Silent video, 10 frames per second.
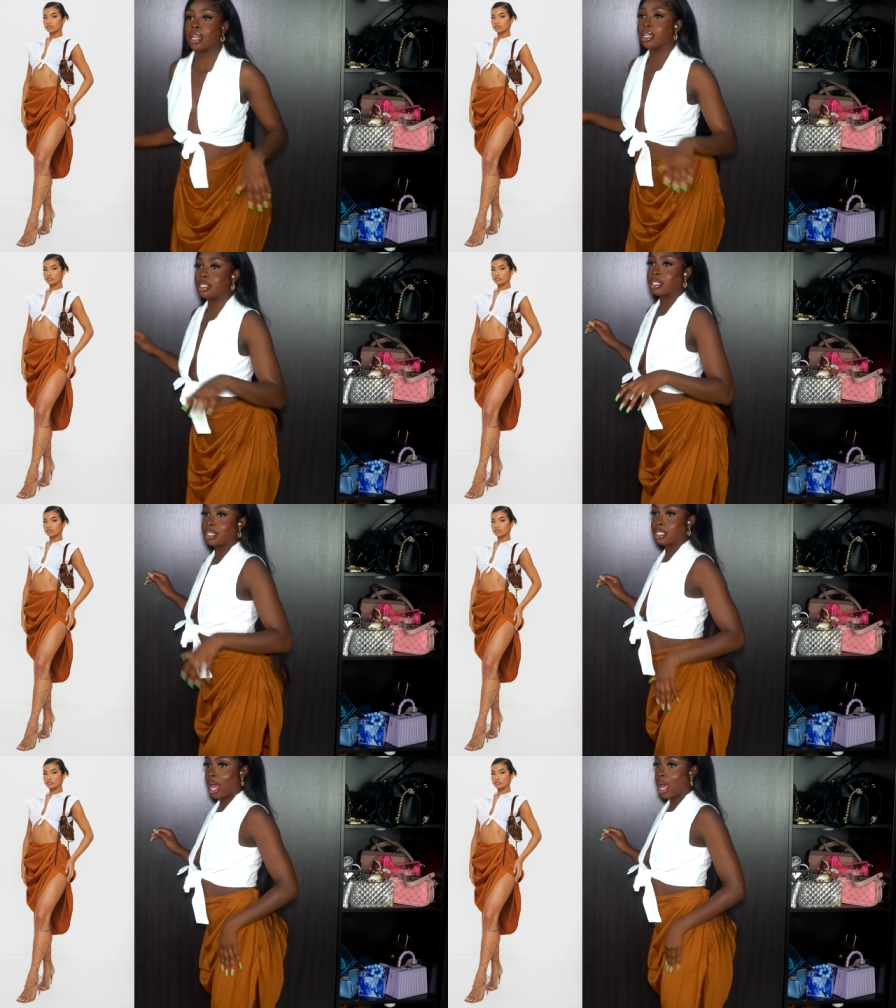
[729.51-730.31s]
And this is
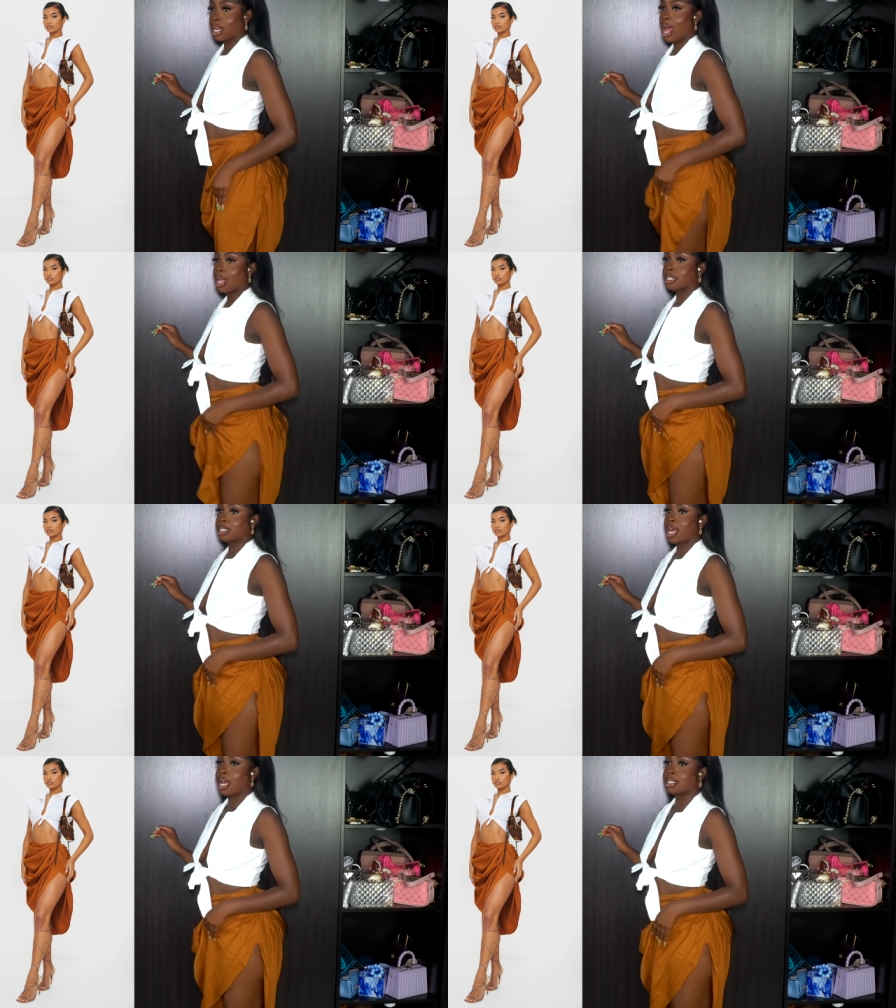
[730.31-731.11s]
the side. It has
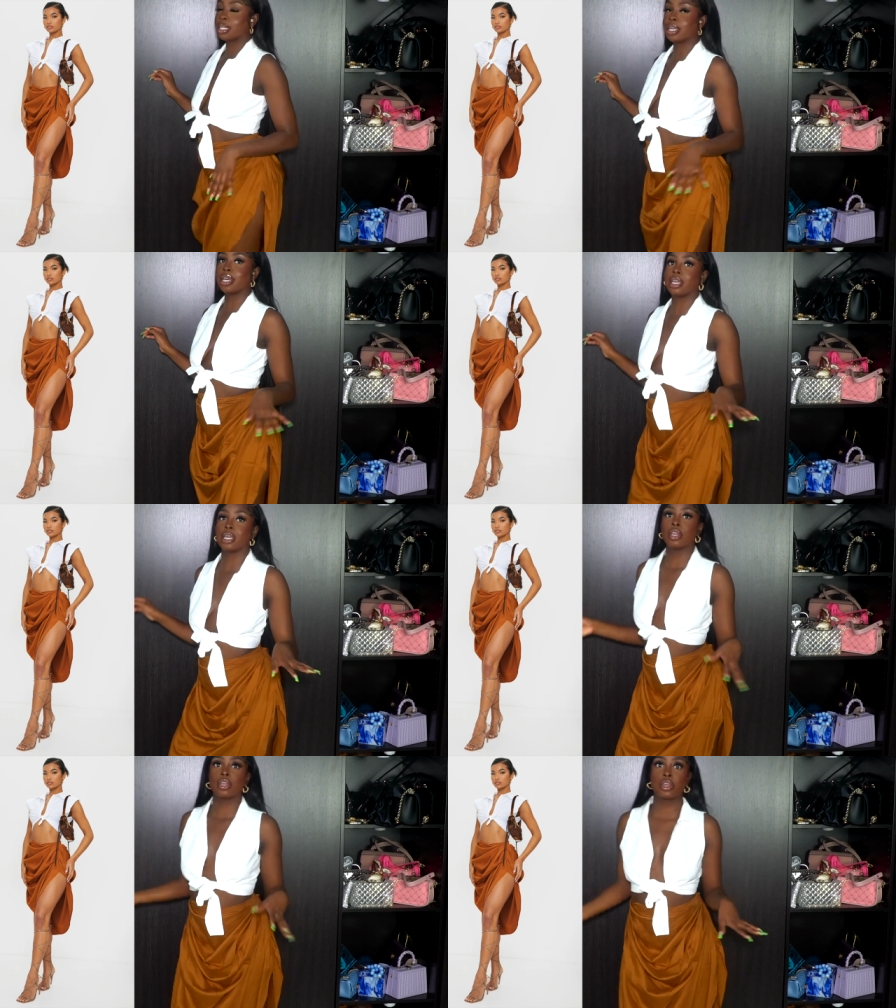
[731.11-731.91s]
the side
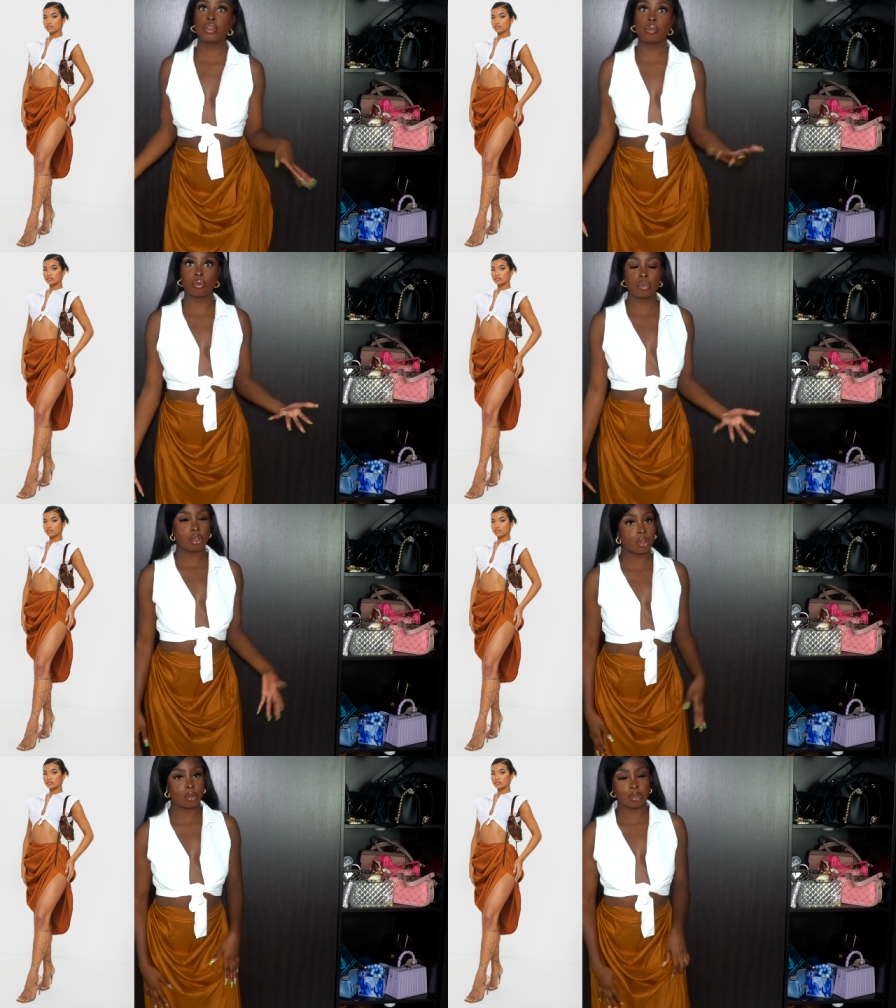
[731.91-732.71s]
slit. Cute,
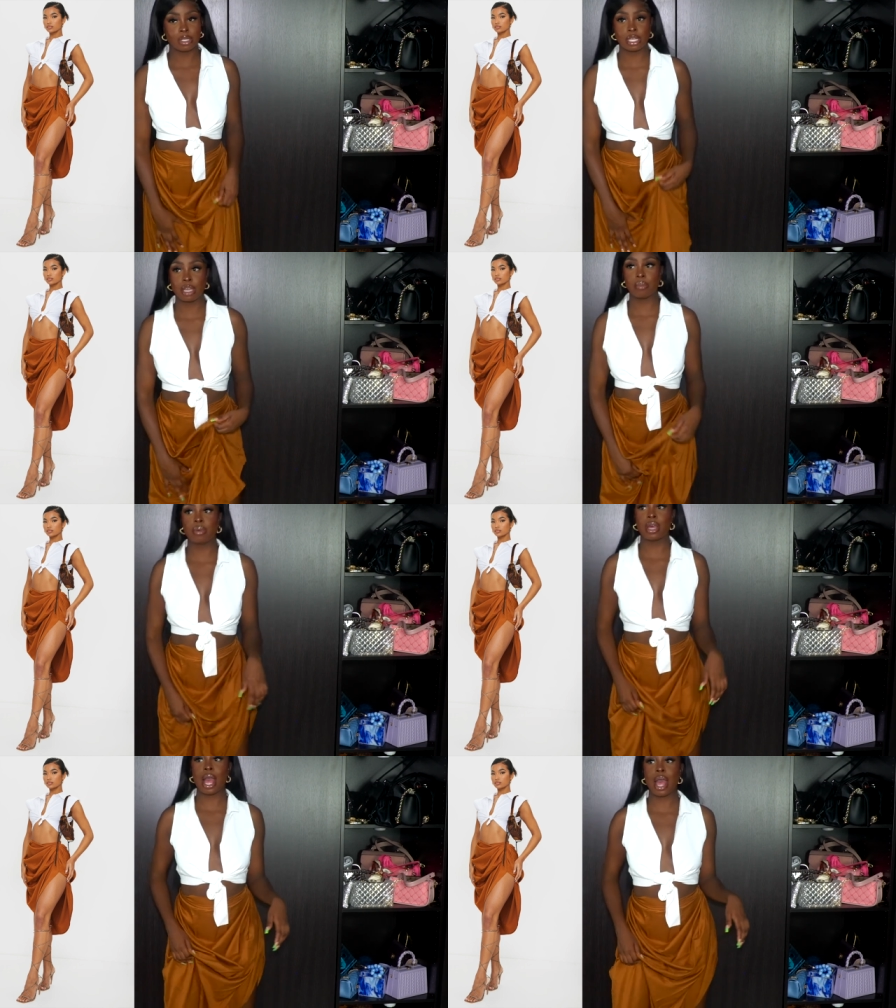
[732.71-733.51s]
you know what I'm gonna say,
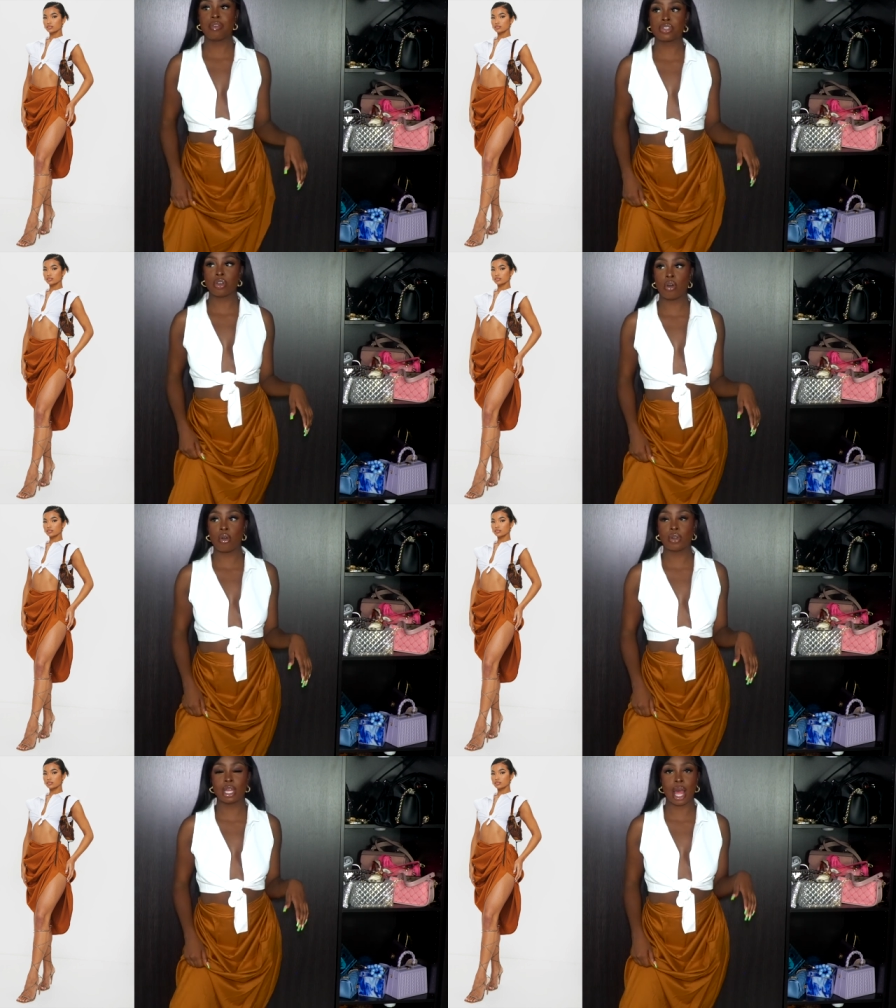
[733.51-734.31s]
but I have to
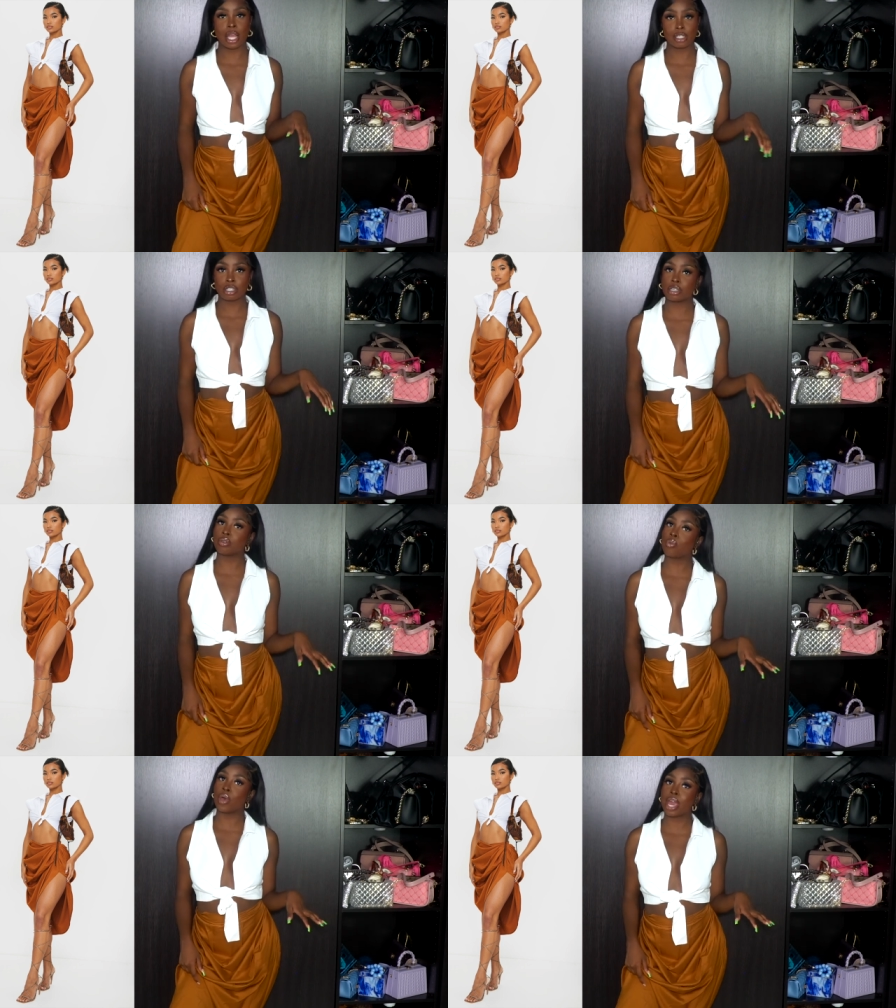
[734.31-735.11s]
hold it like a
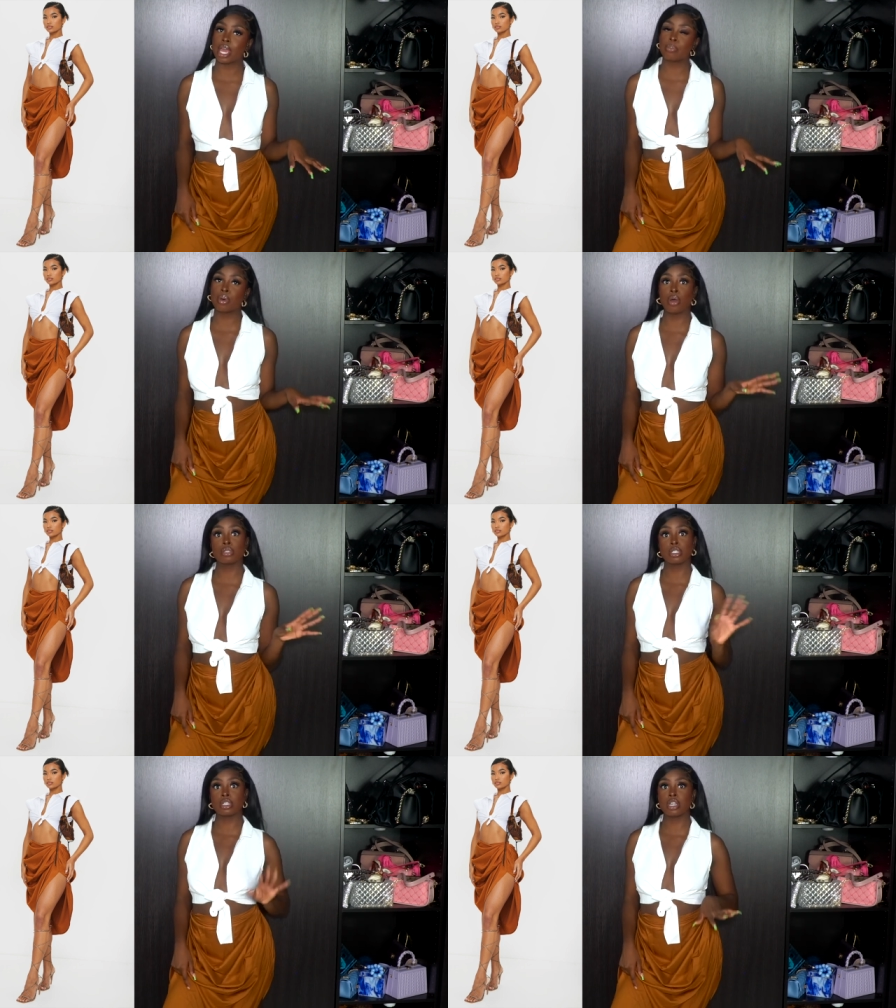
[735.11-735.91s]
certain way,
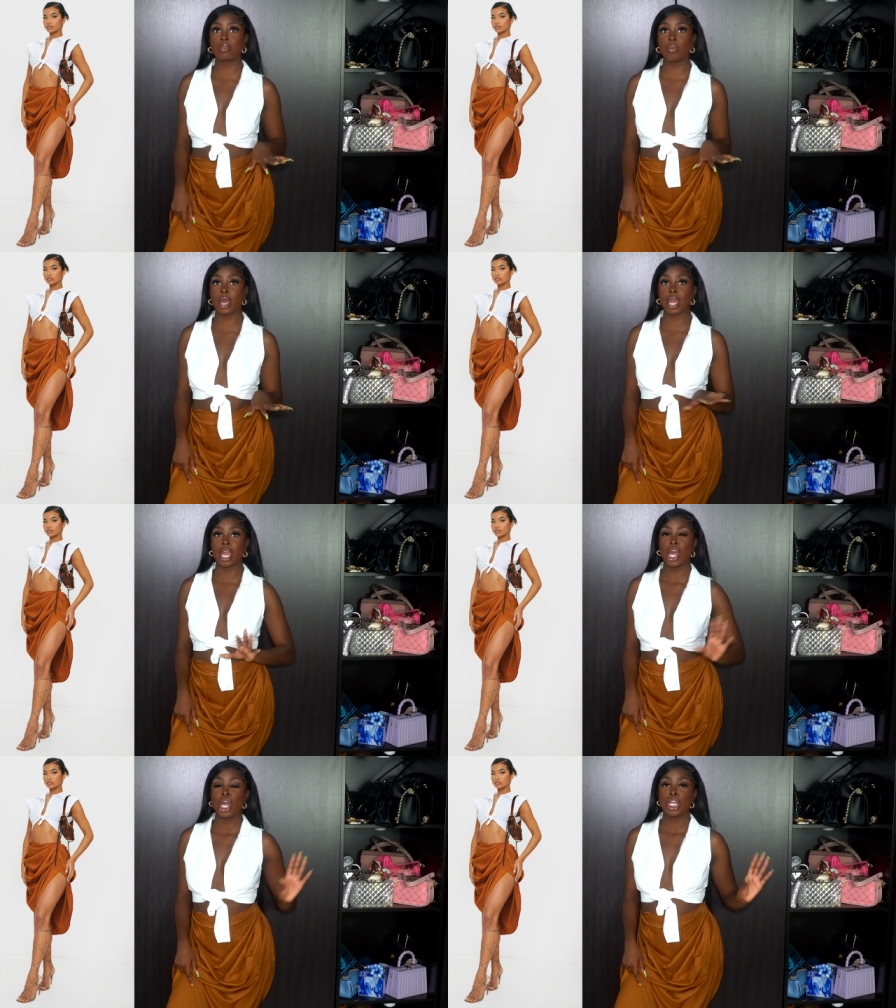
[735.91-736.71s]
pose a certain
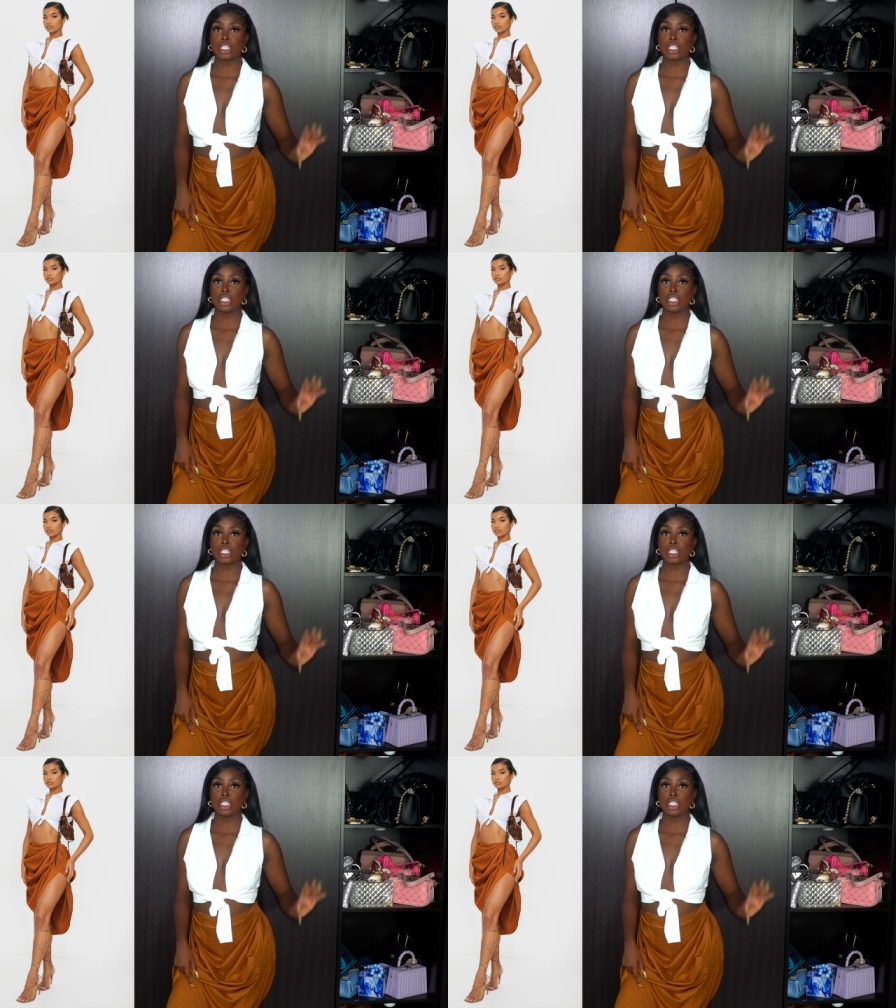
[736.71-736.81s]
way,